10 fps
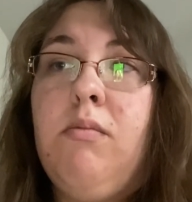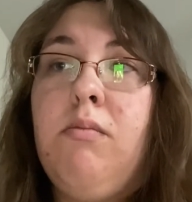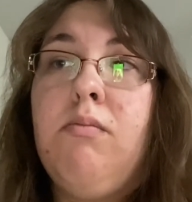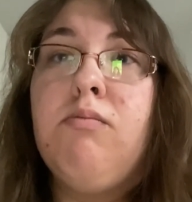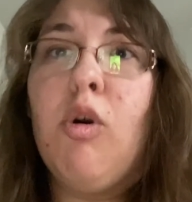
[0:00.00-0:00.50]

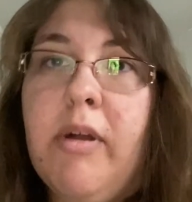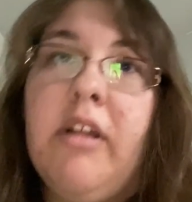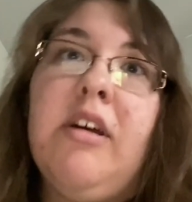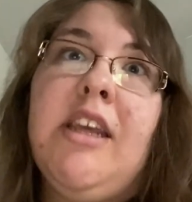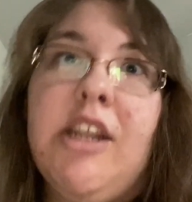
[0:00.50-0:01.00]

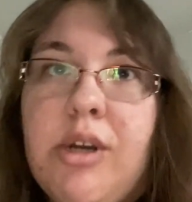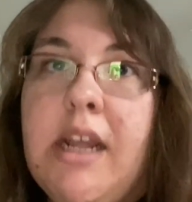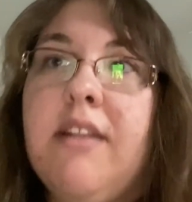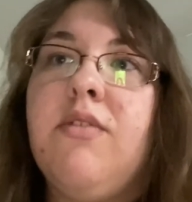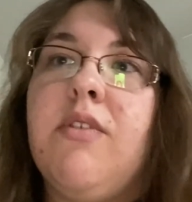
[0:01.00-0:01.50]
mobility,
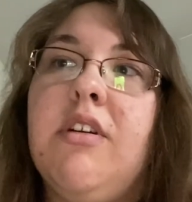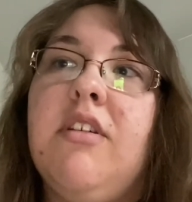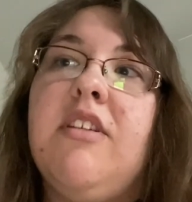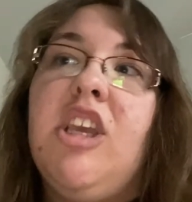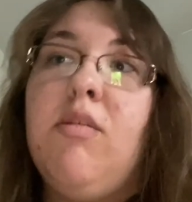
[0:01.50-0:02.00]

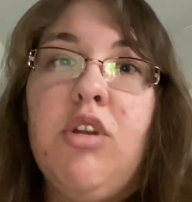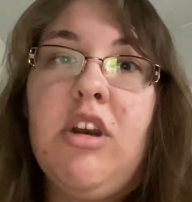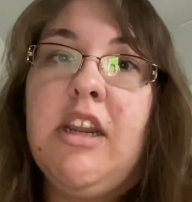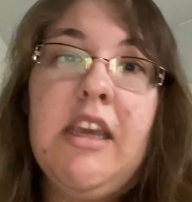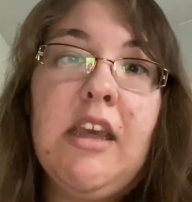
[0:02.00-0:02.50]
transfers, and
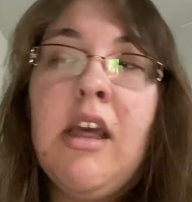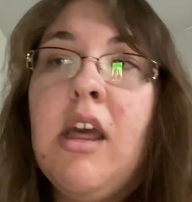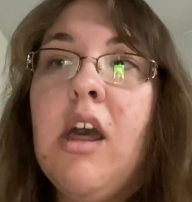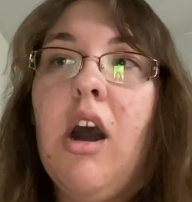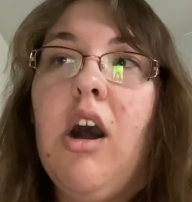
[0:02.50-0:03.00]
community
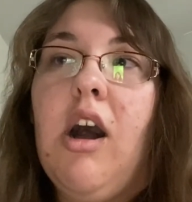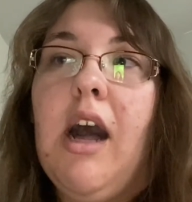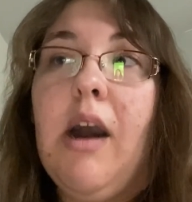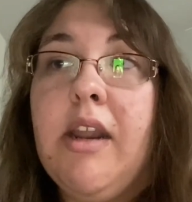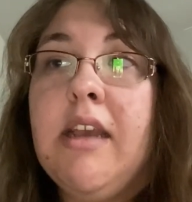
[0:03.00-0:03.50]

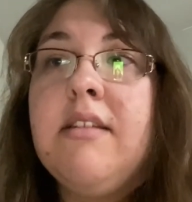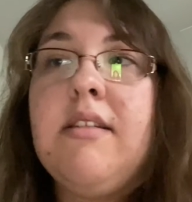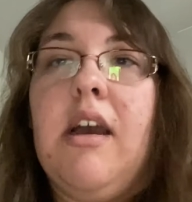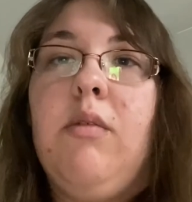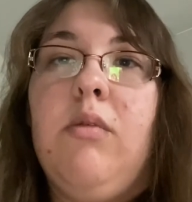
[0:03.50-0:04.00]
outings,
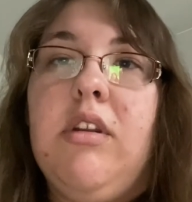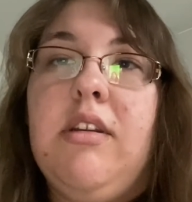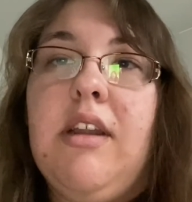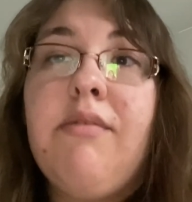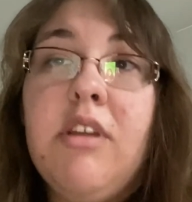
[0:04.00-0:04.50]
I would
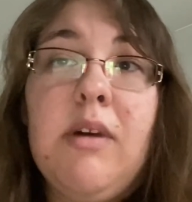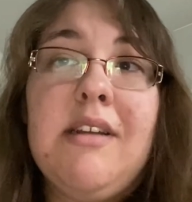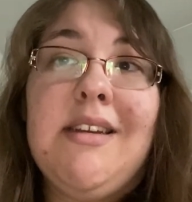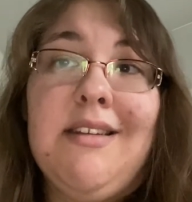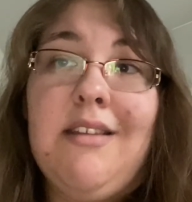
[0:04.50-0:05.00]
definitely want
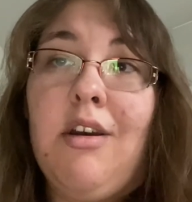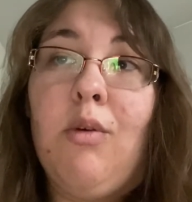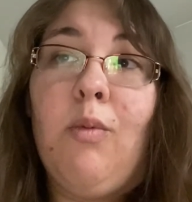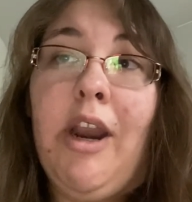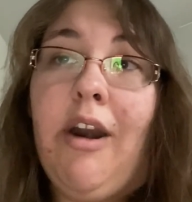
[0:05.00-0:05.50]
to consider
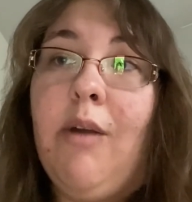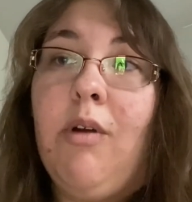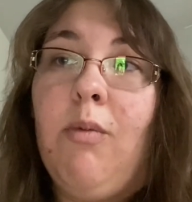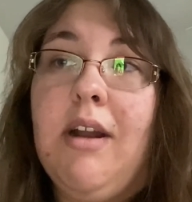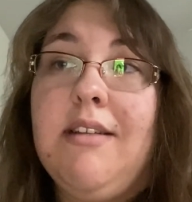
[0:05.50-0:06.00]
where I
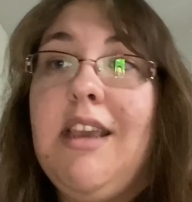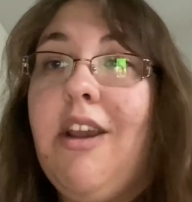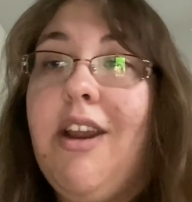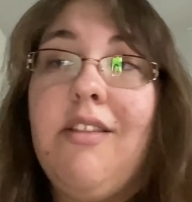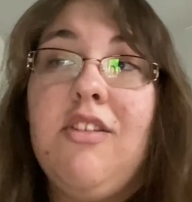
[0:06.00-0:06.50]
would want to
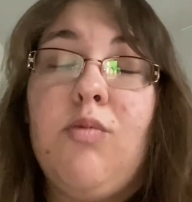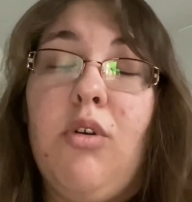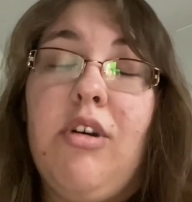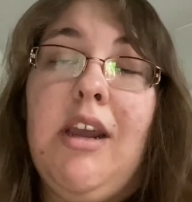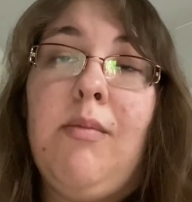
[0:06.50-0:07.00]
carry out this
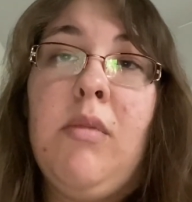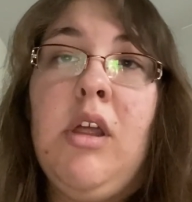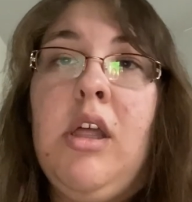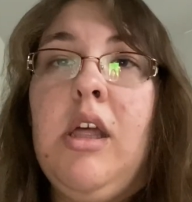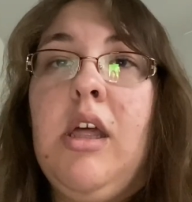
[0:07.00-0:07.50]
program.
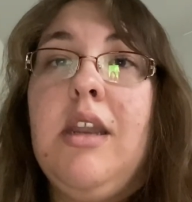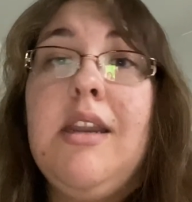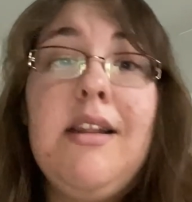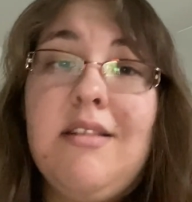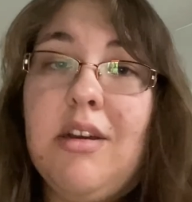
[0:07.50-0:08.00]

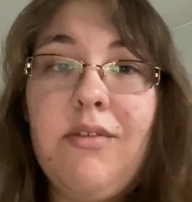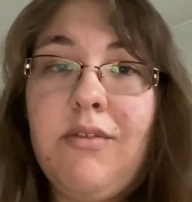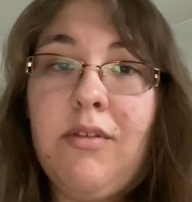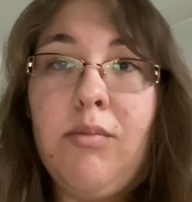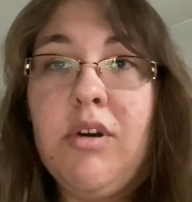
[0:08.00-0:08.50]
Needs differ
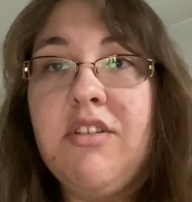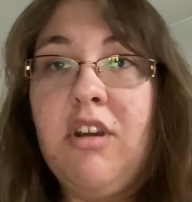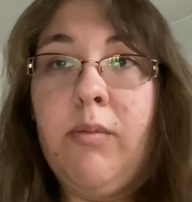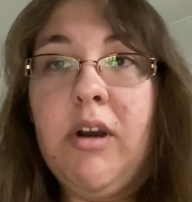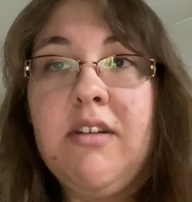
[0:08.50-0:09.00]
from person
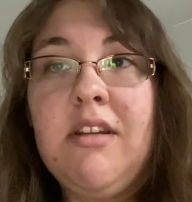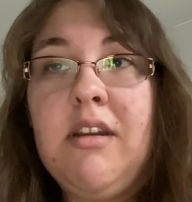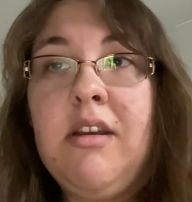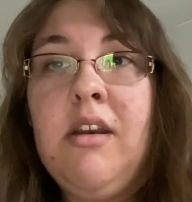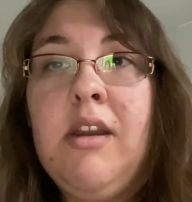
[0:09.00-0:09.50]
to
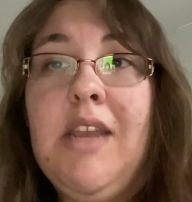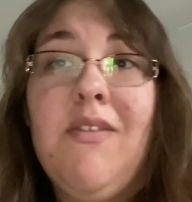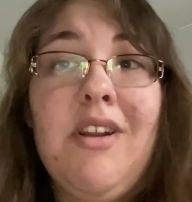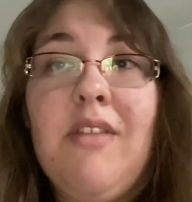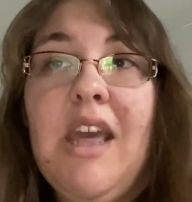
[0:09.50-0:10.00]
person,
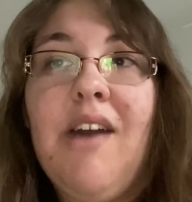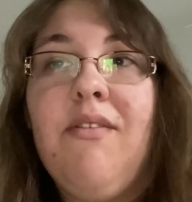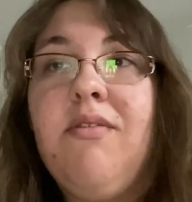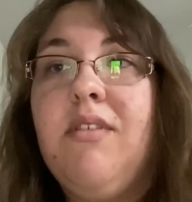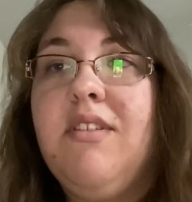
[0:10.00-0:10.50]
even if they
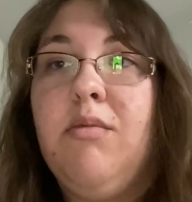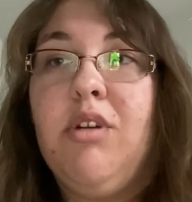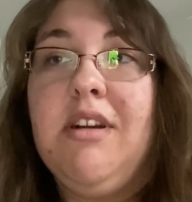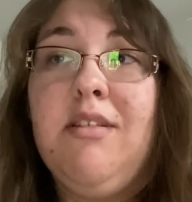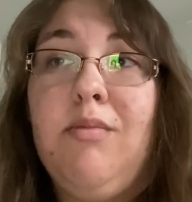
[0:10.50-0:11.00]
have
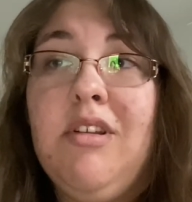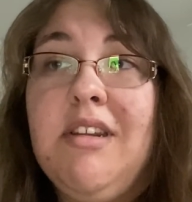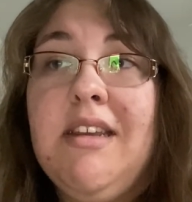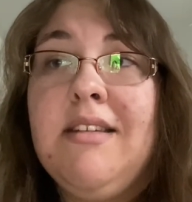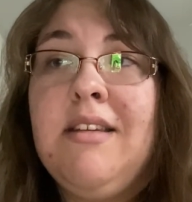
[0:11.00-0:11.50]
similar
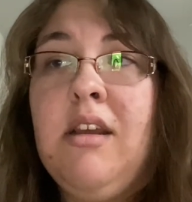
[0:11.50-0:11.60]
disabilities.